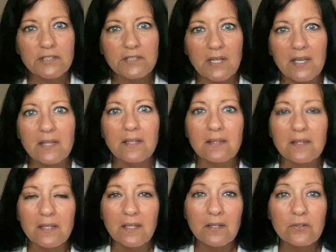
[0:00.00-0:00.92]
saying that
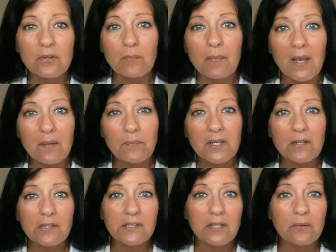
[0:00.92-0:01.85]
the kids are mad
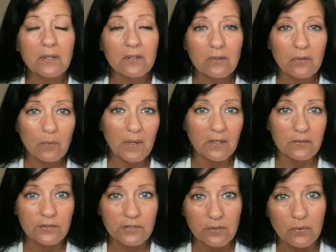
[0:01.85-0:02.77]
because they don't get to go back
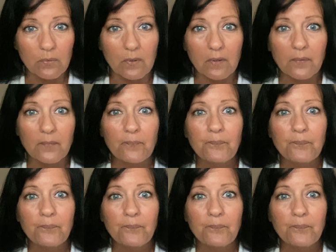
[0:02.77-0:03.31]
to school.